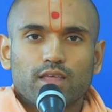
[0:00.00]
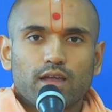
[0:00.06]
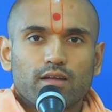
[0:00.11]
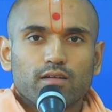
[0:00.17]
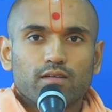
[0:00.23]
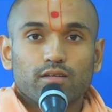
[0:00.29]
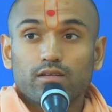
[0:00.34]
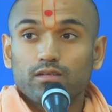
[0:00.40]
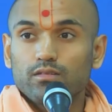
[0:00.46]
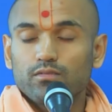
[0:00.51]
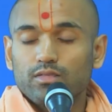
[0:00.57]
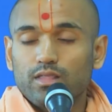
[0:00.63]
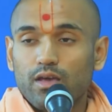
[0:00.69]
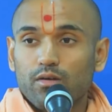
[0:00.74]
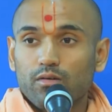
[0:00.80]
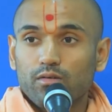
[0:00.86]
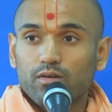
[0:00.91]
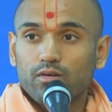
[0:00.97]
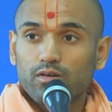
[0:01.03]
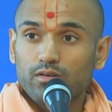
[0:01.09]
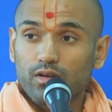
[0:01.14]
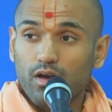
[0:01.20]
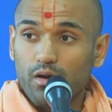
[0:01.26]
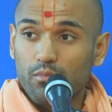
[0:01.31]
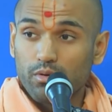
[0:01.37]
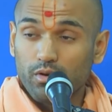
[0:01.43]
that could a
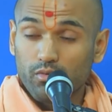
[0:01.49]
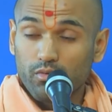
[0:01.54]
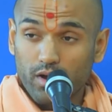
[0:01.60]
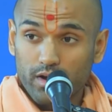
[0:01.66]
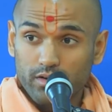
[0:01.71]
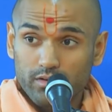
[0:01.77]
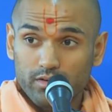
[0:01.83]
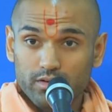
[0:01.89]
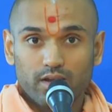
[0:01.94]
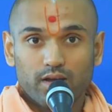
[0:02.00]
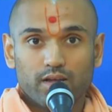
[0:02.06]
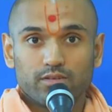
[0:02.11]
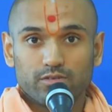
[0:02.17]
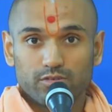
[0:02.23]
Bhagwan could not do,